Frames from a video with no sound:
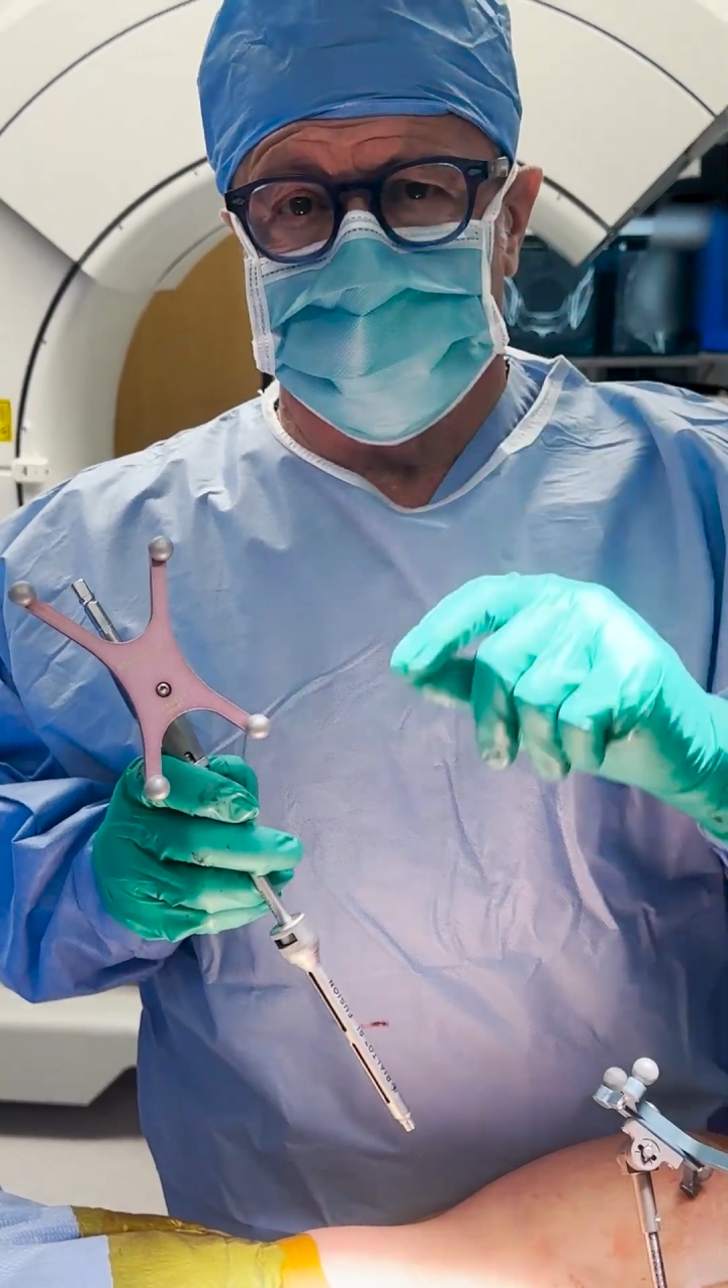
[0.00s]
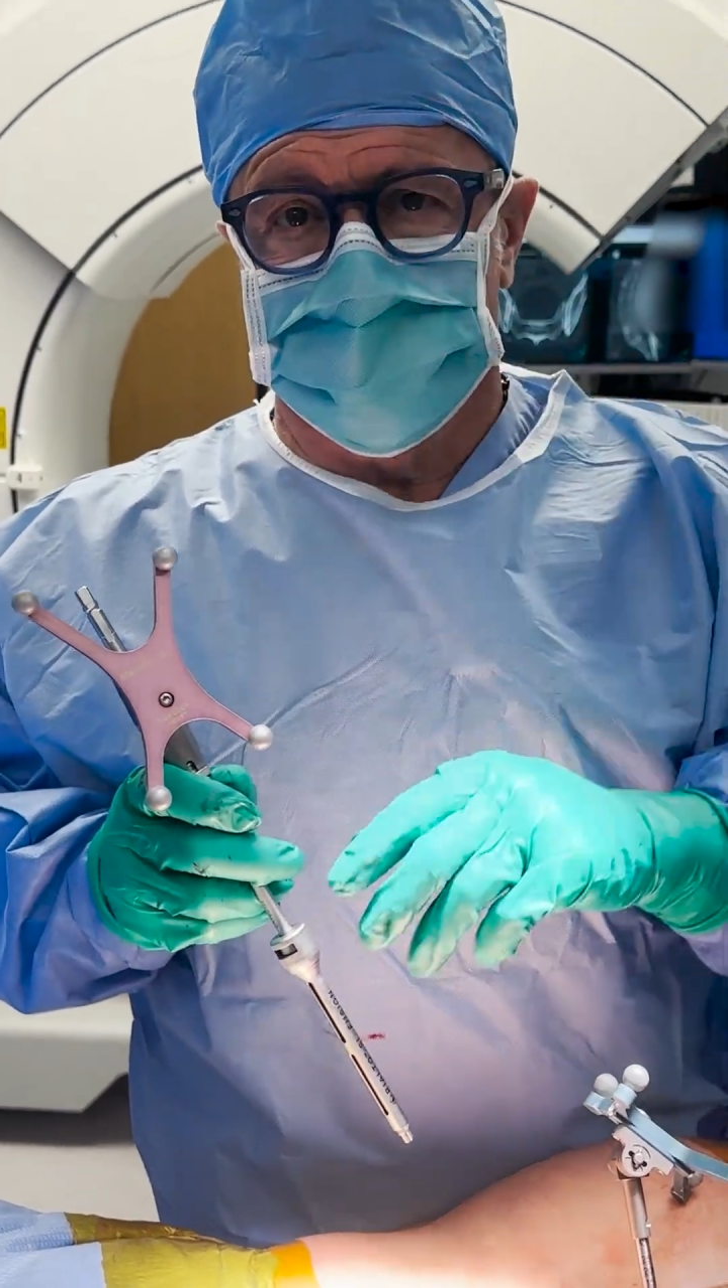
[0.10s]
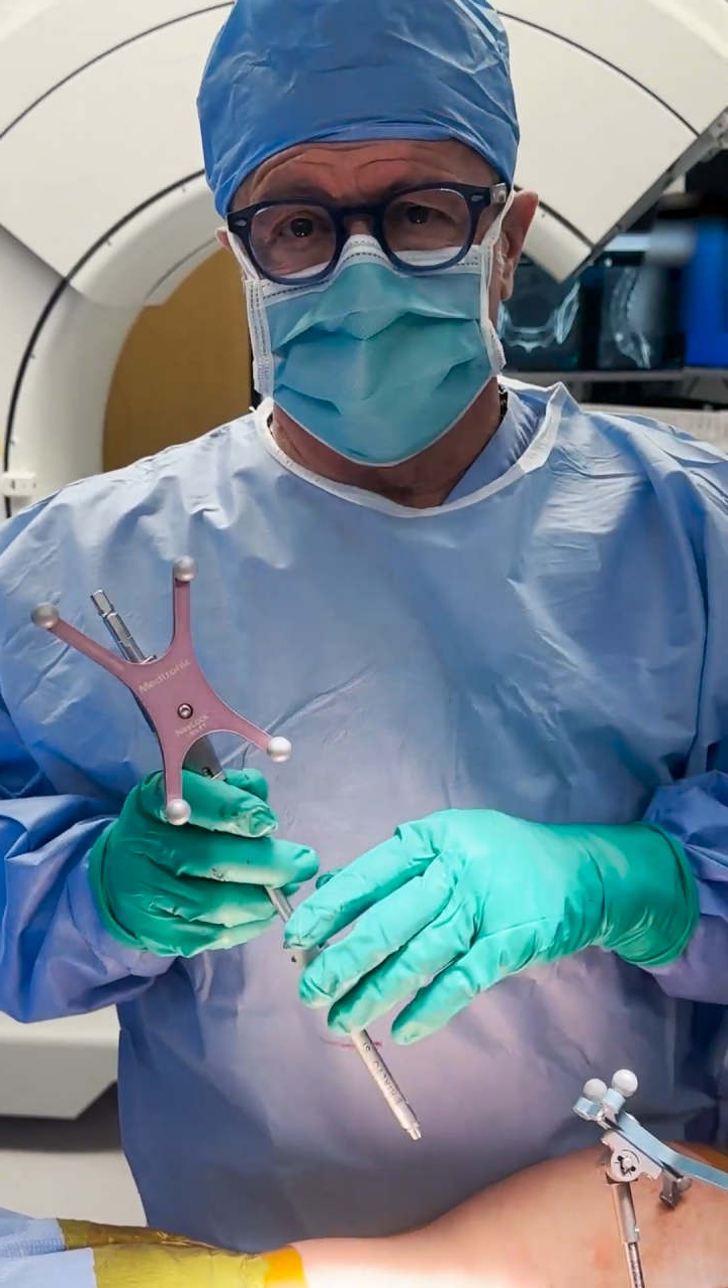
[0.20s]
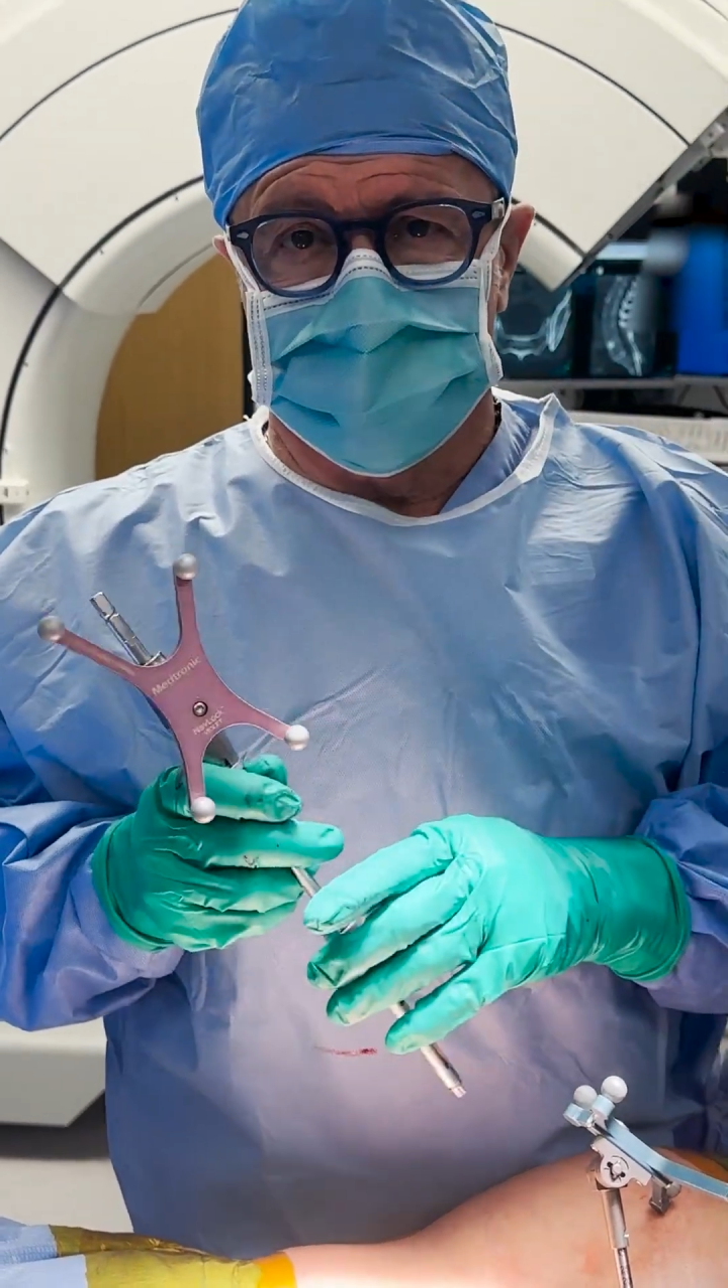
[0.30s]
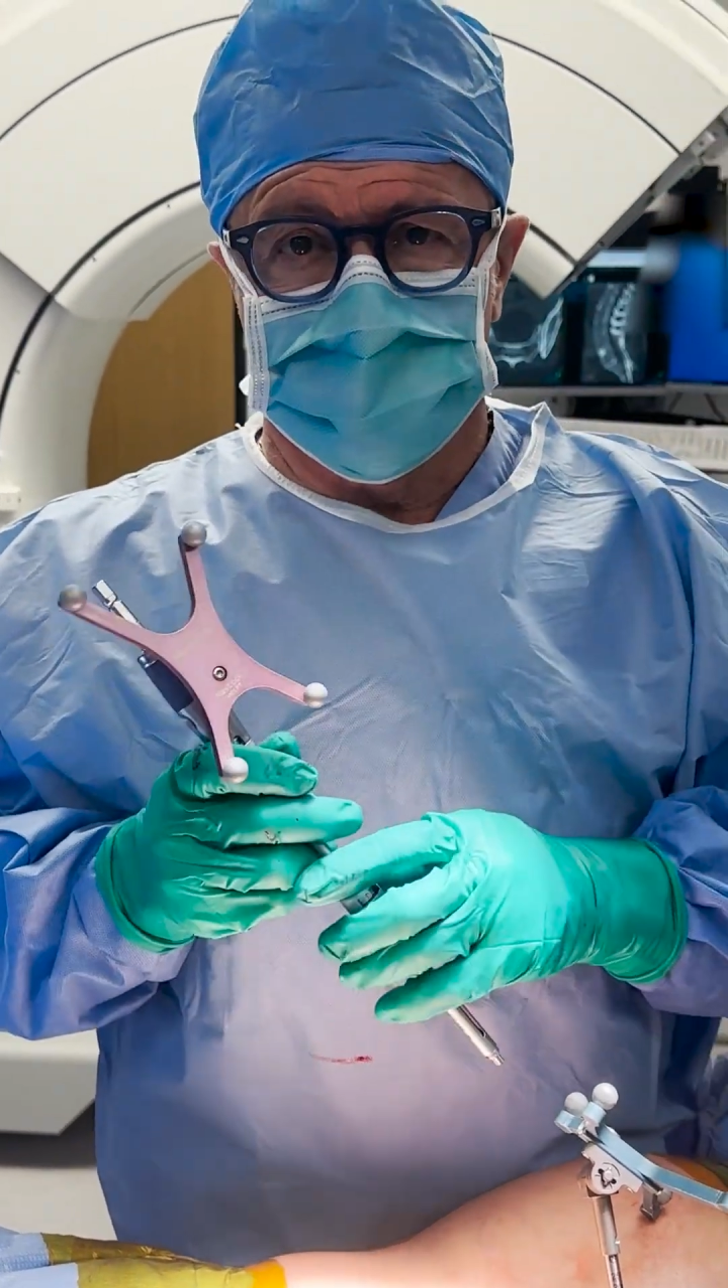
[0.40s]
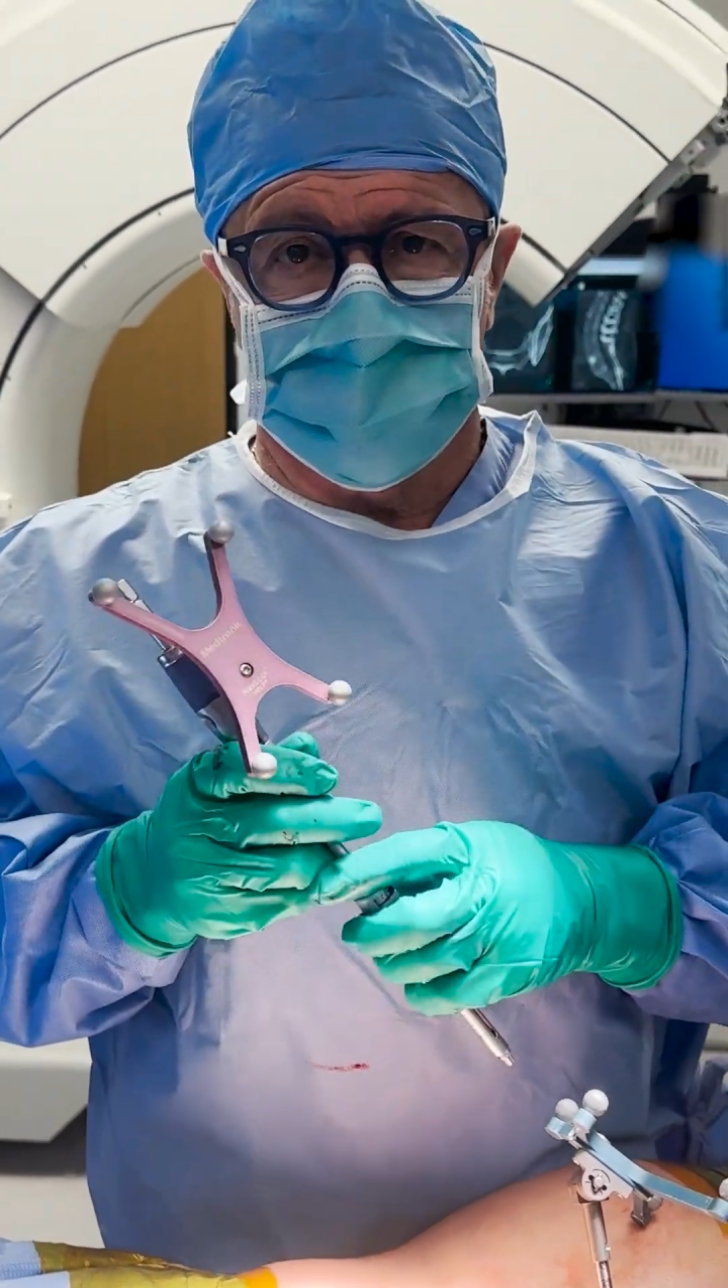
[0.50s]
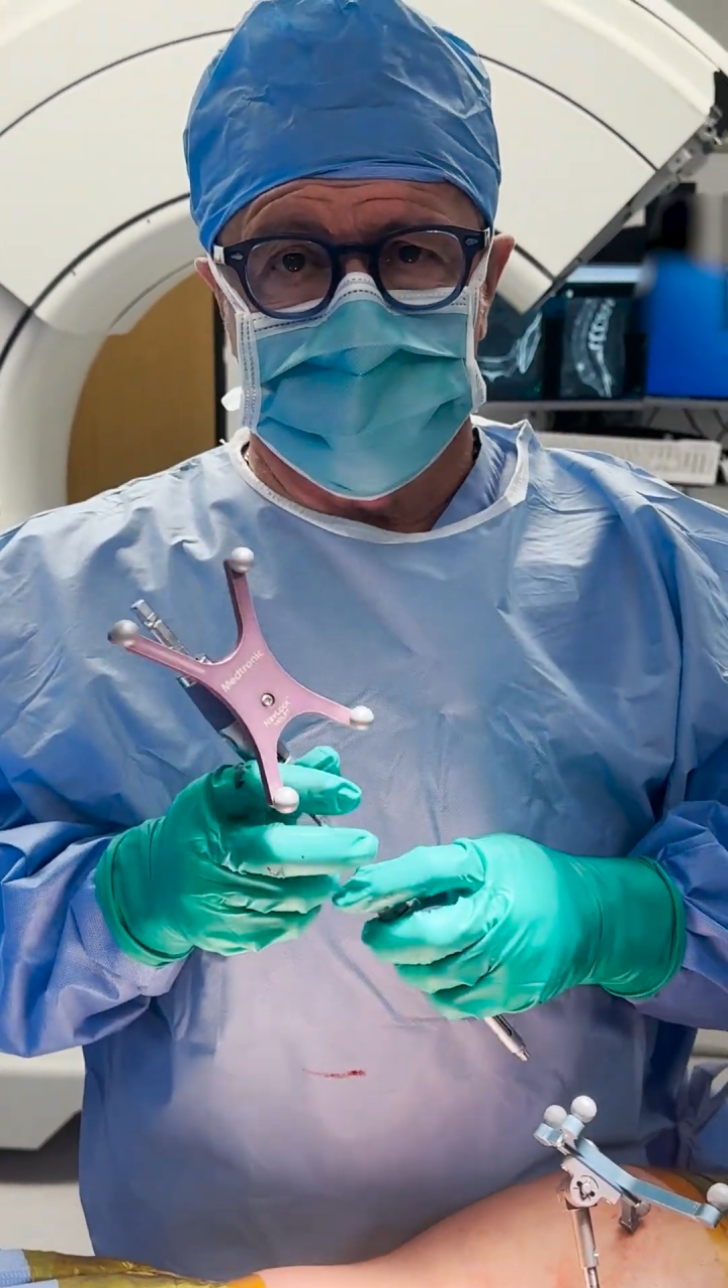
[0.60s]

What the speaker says: of a millimeter.